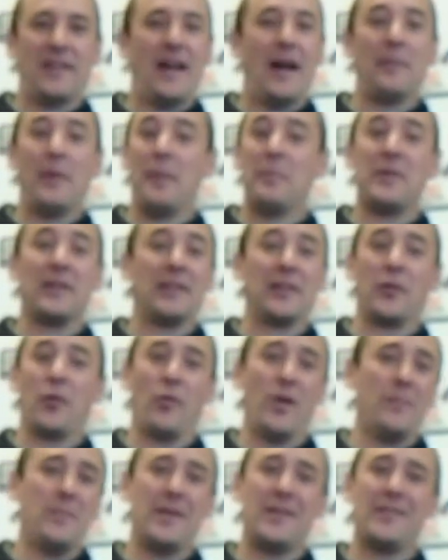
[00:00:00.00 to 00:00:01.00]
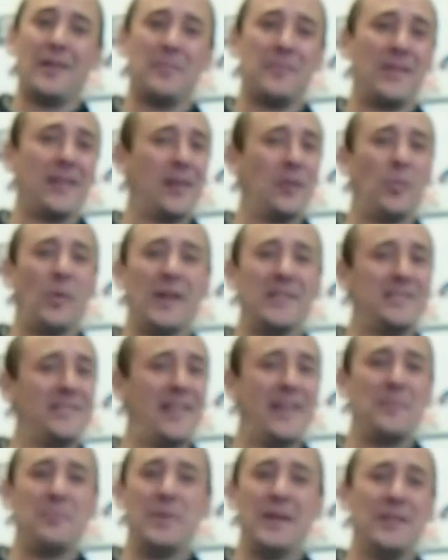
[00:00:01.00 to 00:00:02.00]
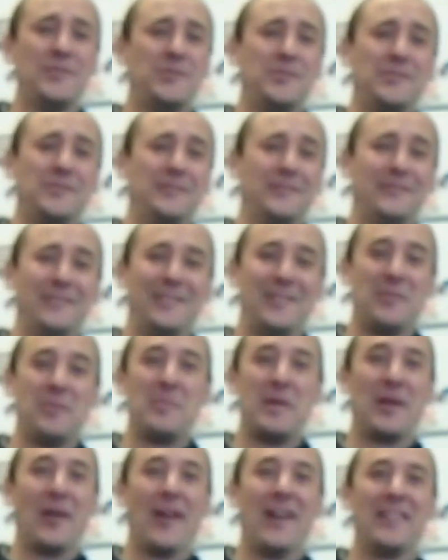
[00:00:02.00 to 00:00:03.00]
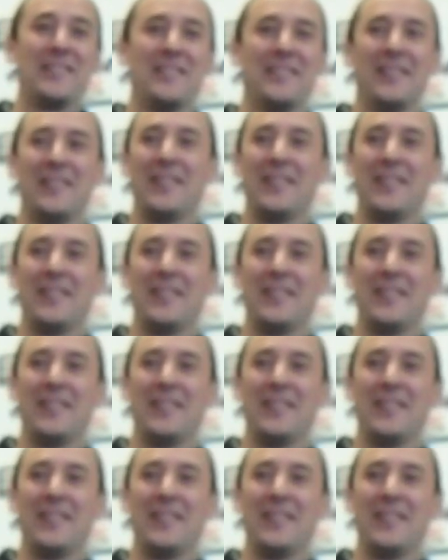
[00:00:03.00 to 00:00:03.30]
I'm thinking Caribbean. I'm thinking White Sand Beach. It would be great.